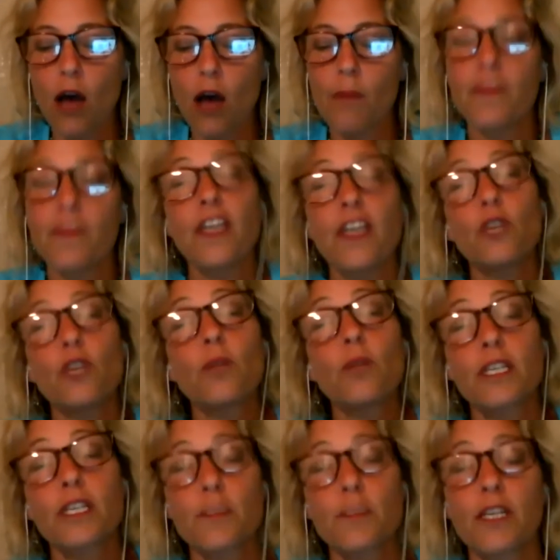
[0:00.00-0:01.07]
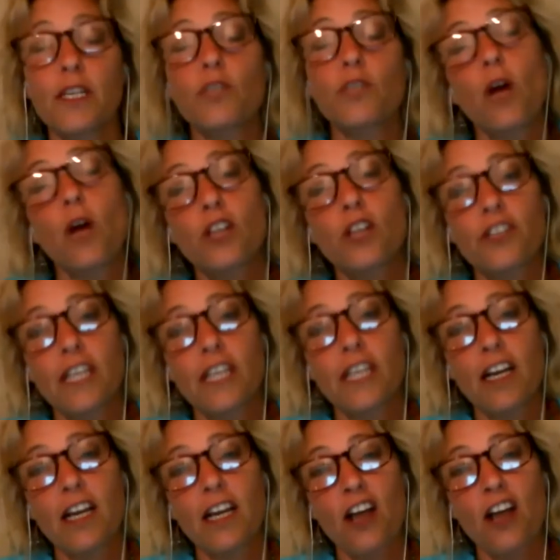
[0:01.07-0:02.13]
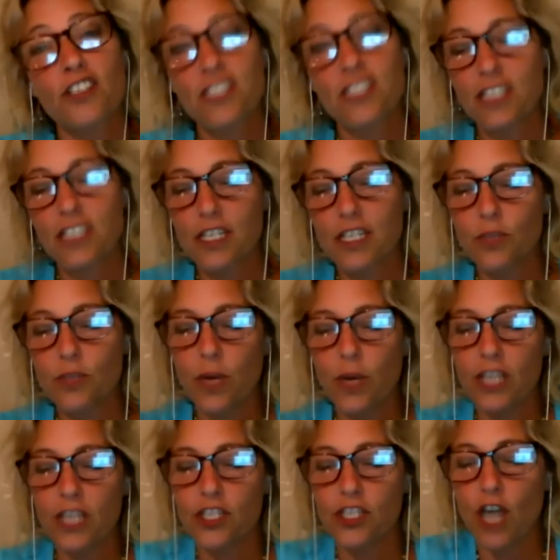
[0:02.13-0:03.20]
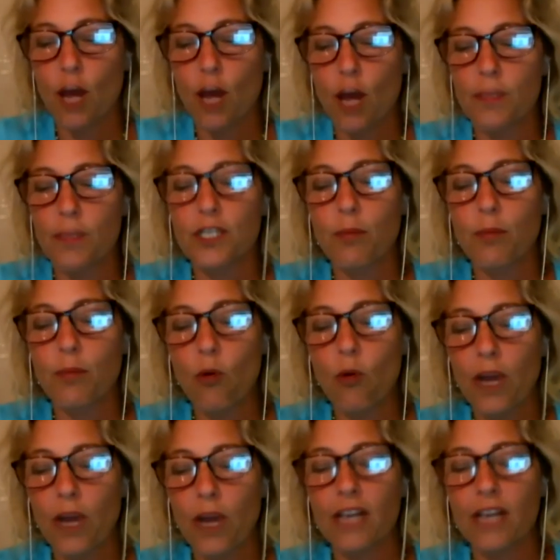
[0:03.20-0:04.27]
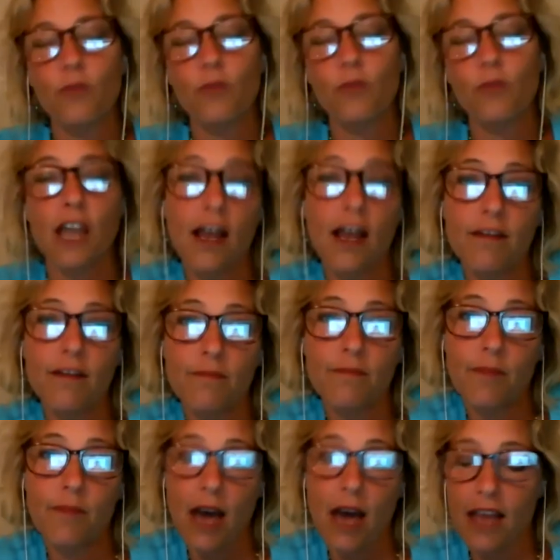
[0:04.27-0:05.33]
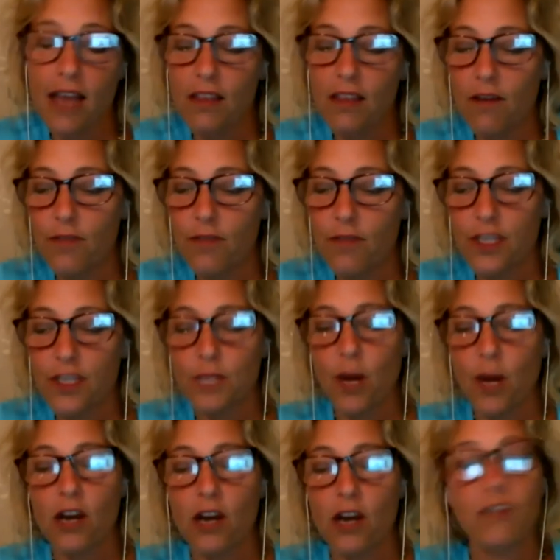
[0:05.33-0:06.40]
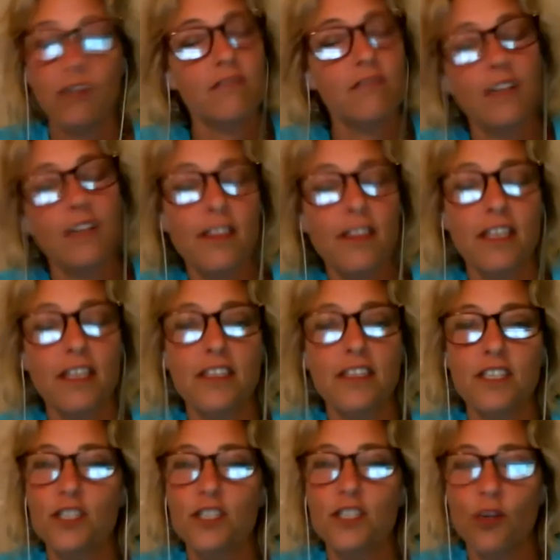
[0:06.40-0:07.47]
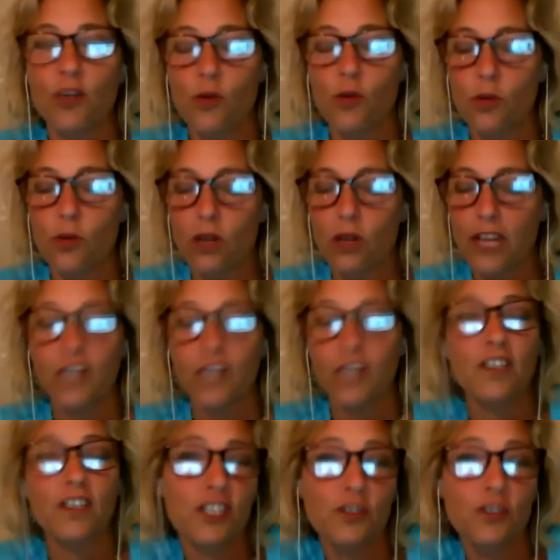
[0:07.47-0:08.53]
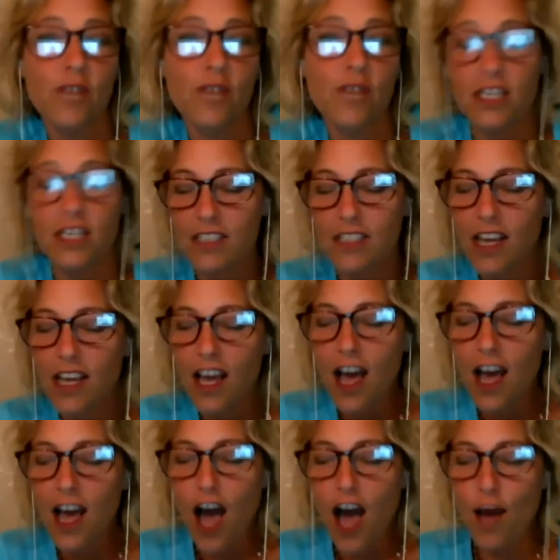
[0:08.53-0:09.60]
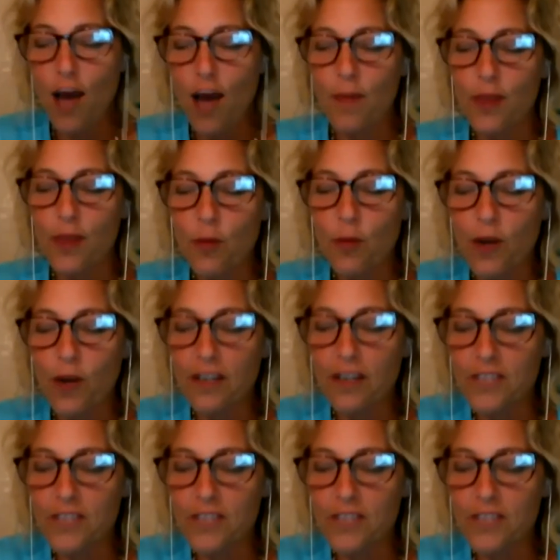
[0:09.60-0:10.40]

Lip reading: Then you will expand to alternate consciousness, which is the point, which I love this part. I think this is so cool that you get to do this. The point of